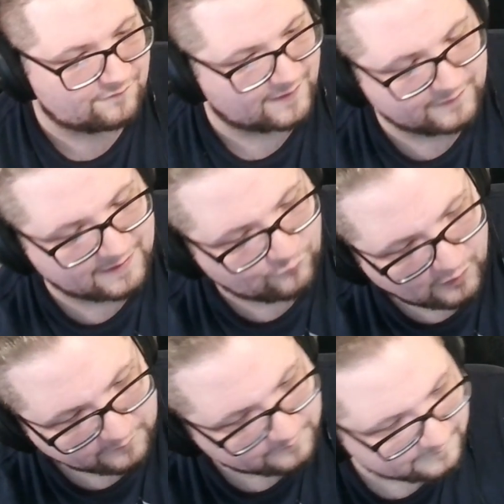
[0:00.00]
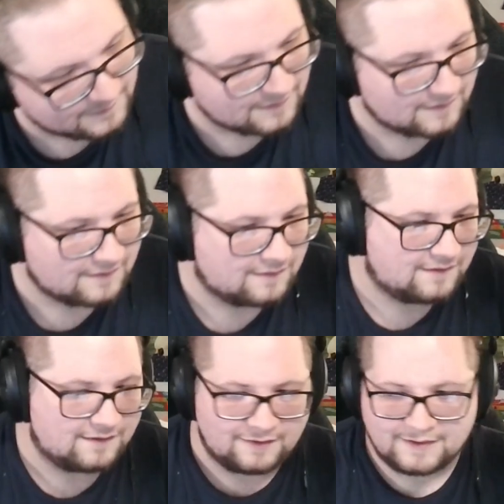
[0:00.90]
I only have one.
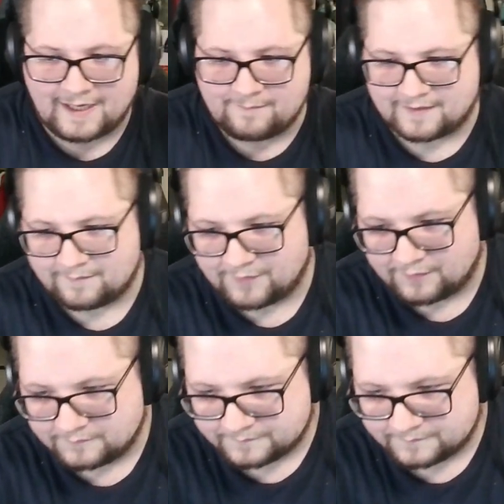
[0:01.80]
Good game to them, though.